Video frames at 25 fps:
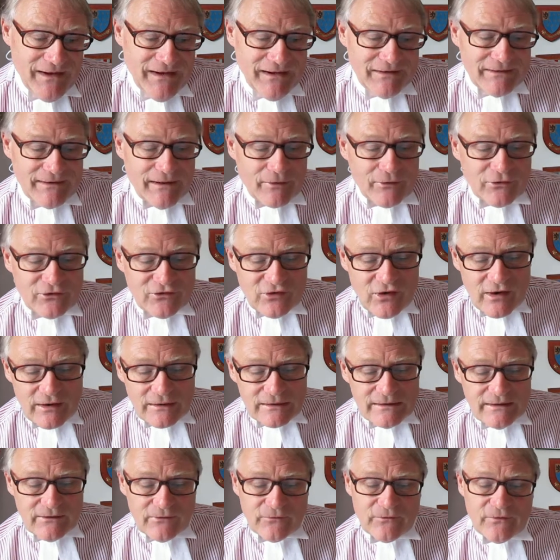Now, the
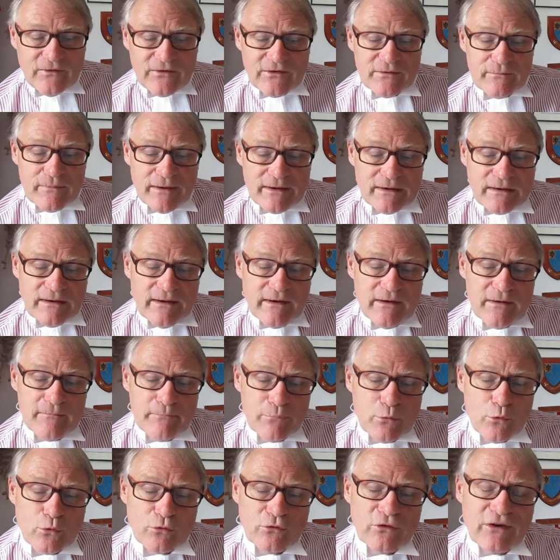title is fundamentally an
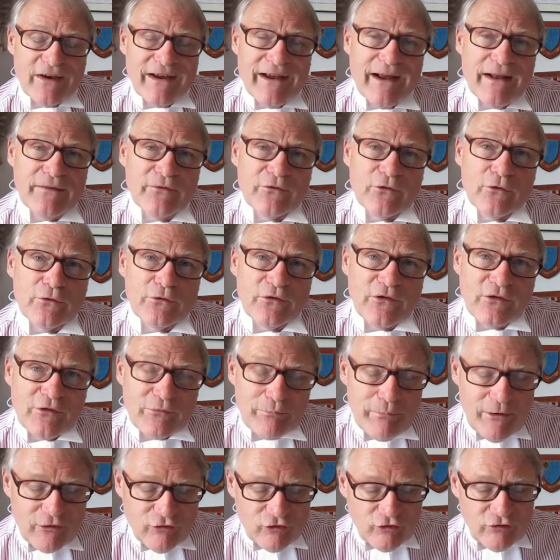important hands on
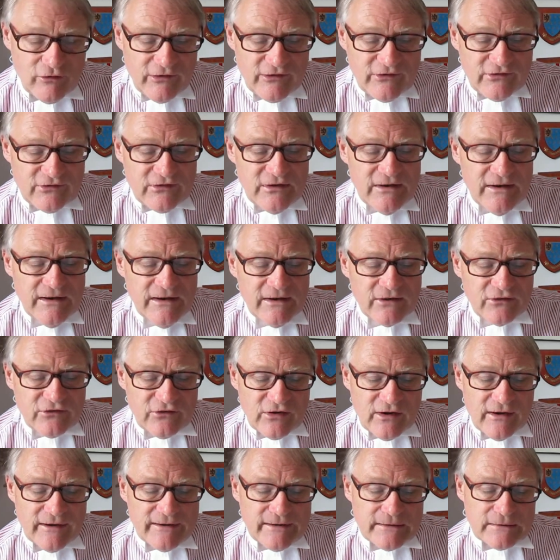specialist
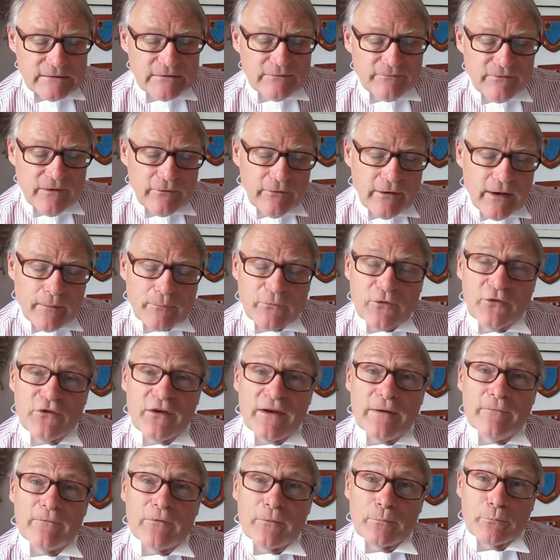title, very up to
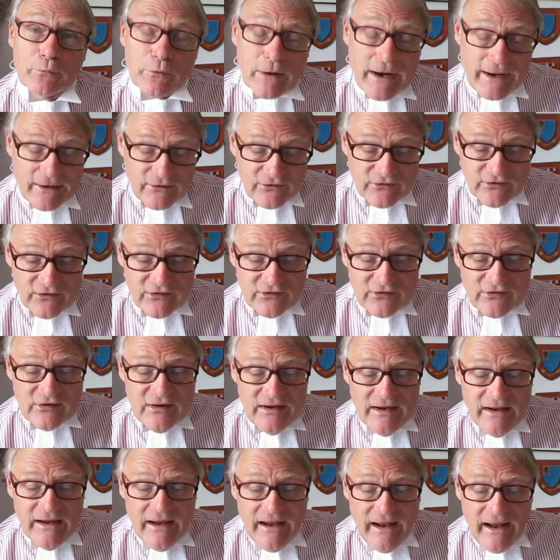date for practice
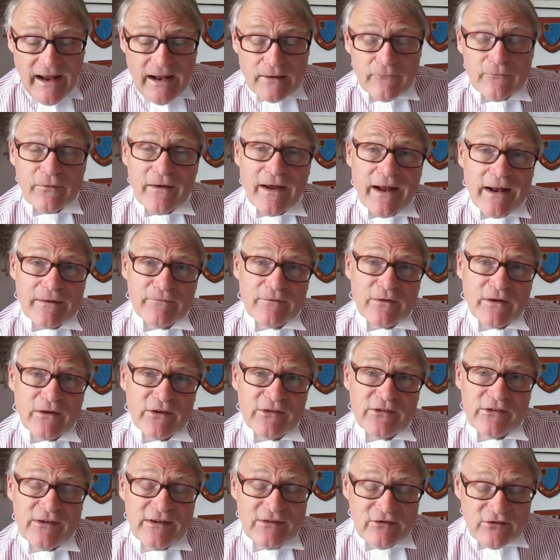and for
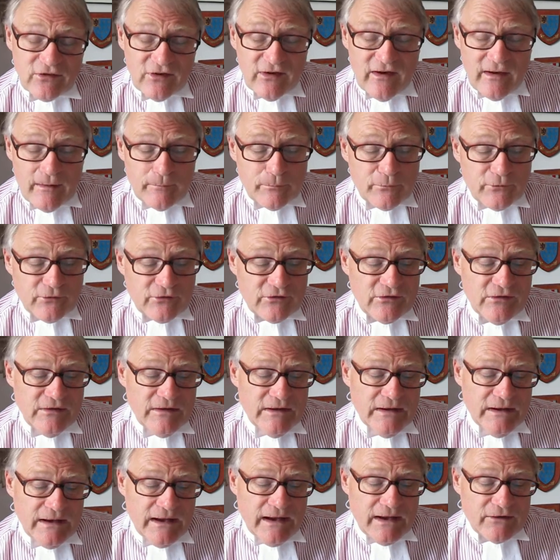advocacy tips,
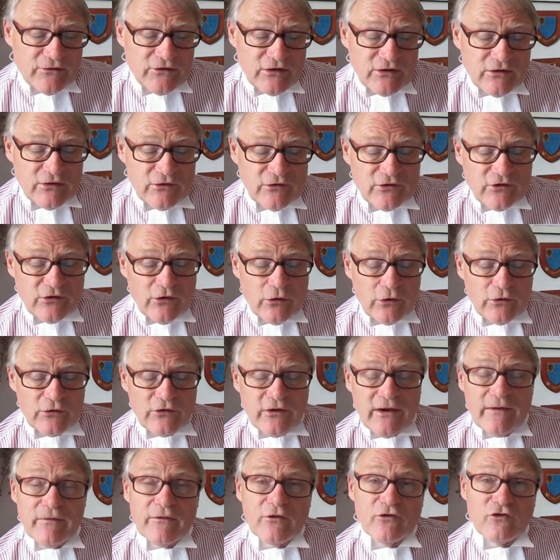and to
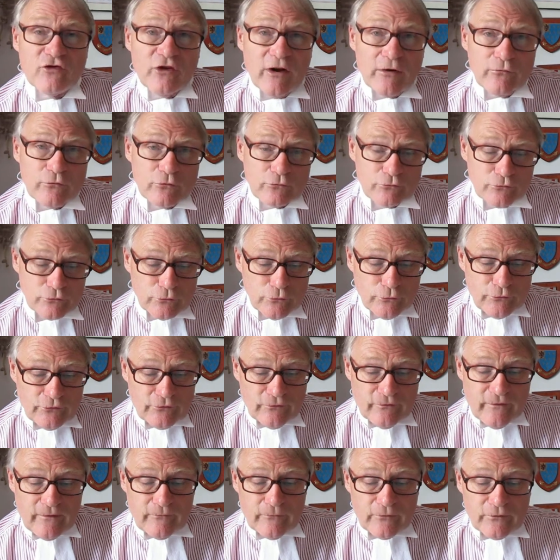consolidate the general rules of
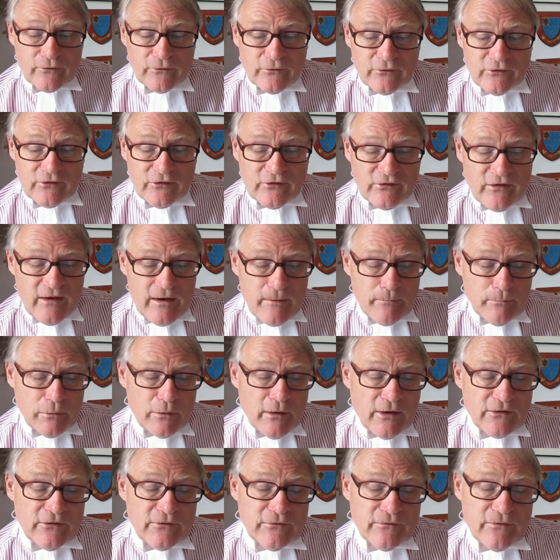evidence as they
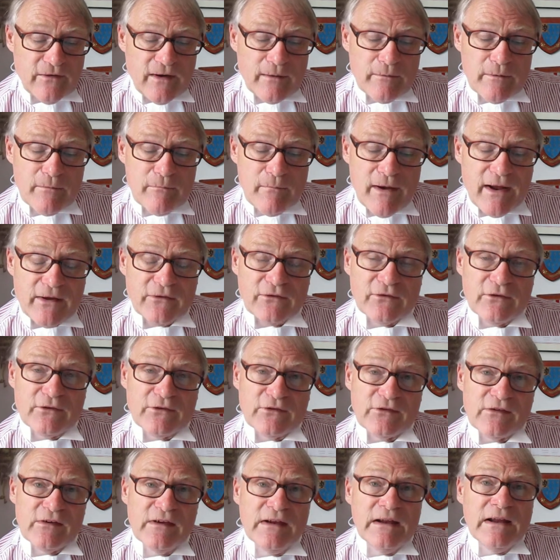apply to family
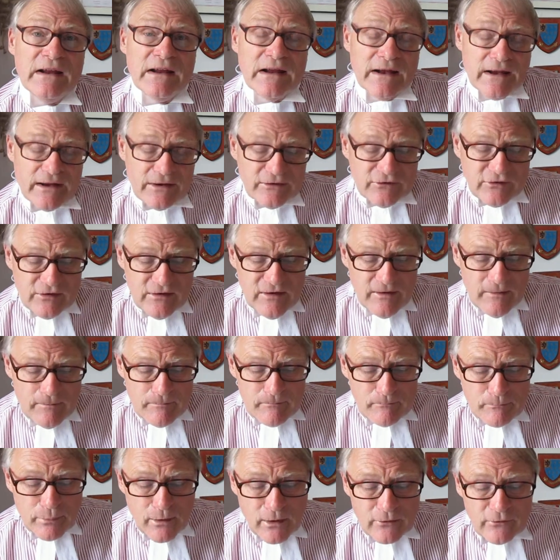matters. And
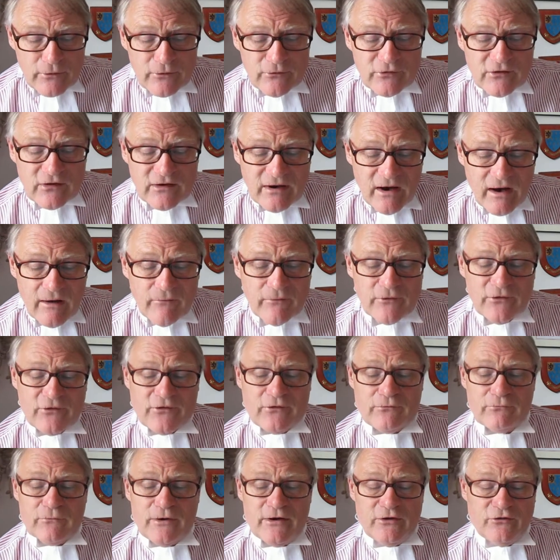Burrows covers
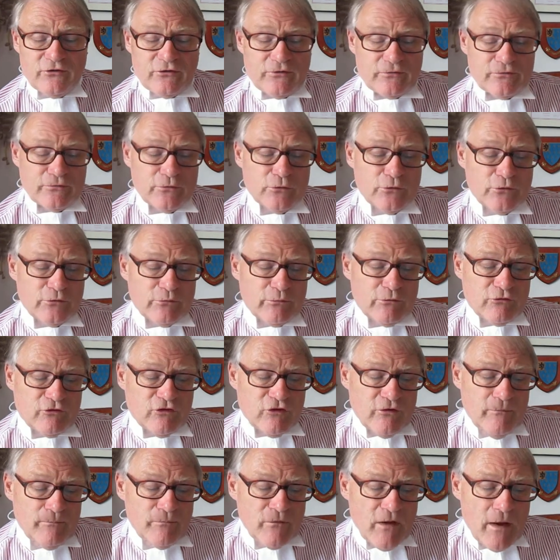the range of rules
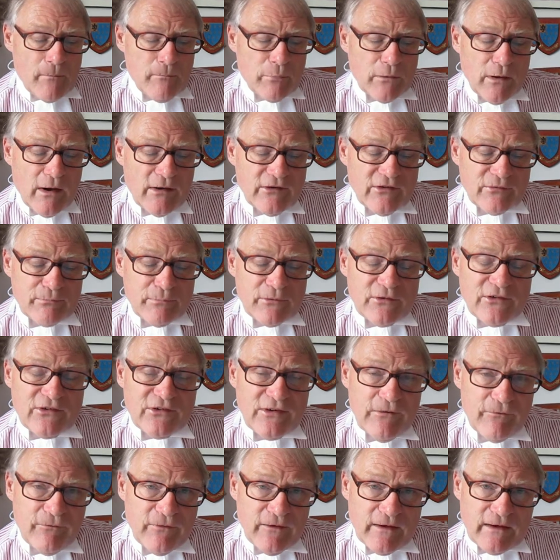which apply
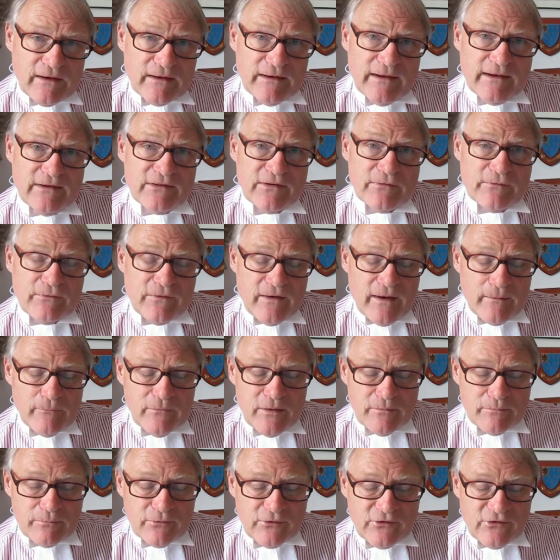specifically to family
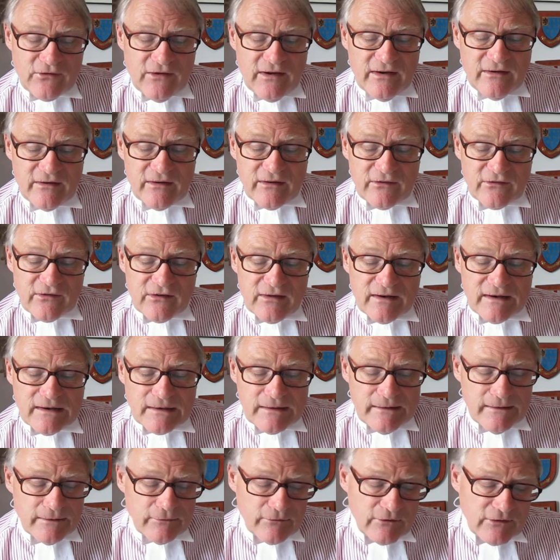proceedings in a
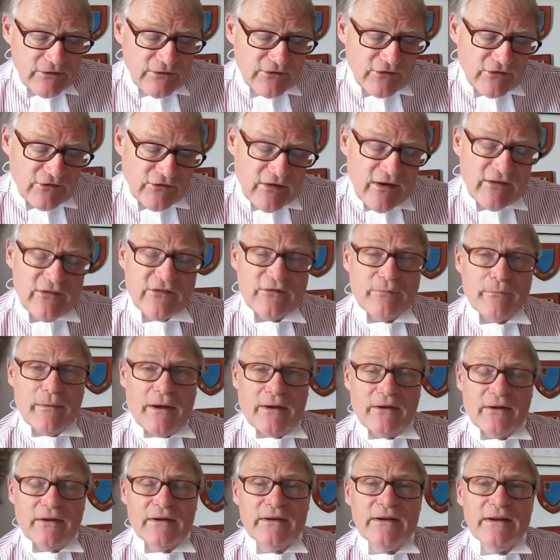clear and concise
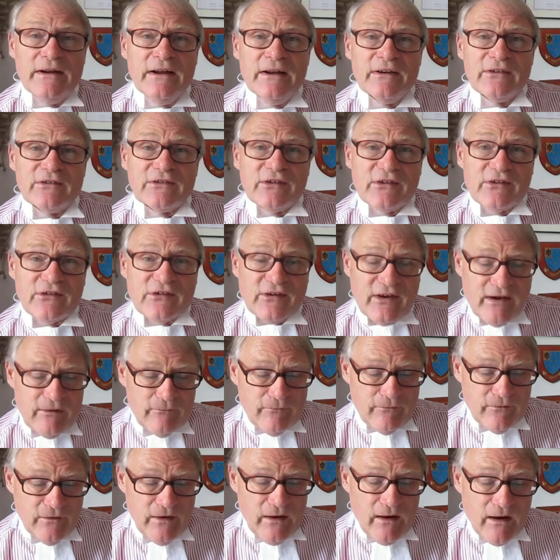manner to
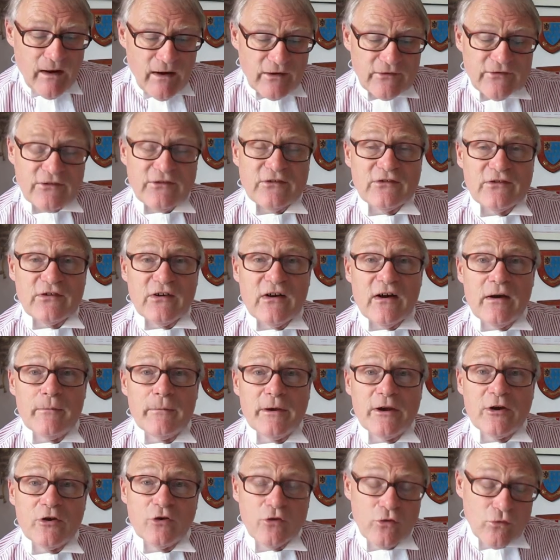save us time
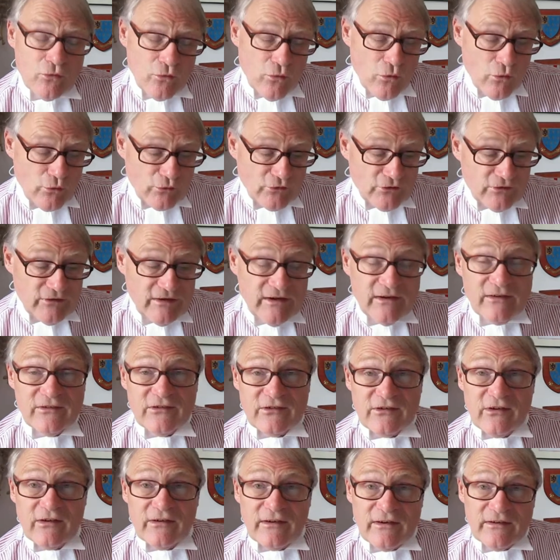in court, and he
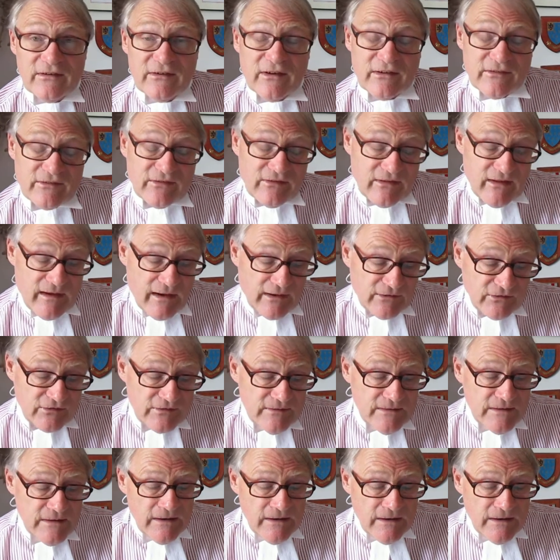certainly does that.